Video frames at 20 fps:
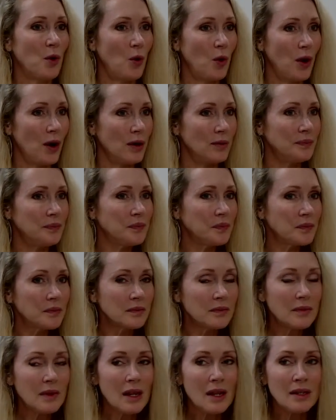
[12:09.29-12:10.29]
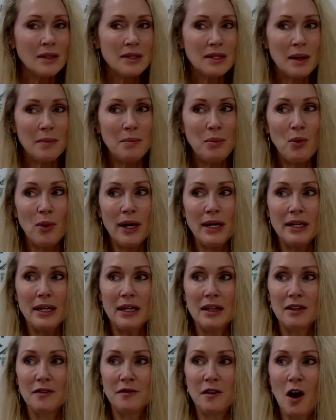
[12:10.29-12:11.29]
or some point
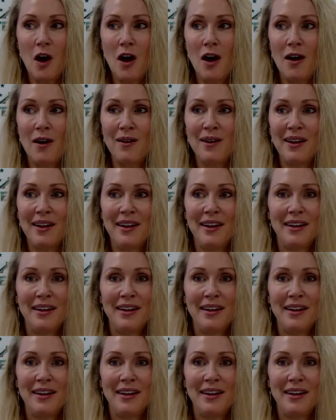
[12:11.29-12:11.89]
in the fall,